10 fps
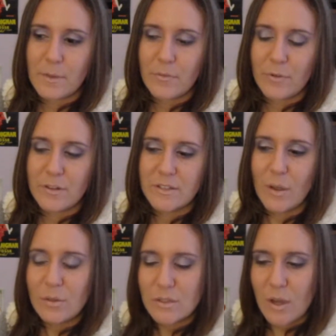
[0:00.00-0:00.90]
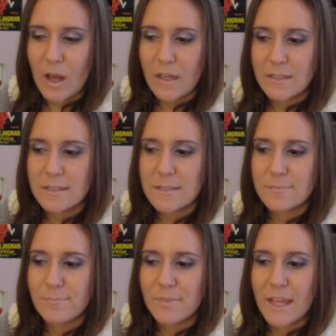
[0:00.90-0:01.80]
For adult
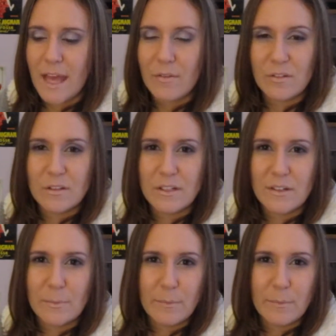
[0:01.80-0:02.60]
dogs, they have a little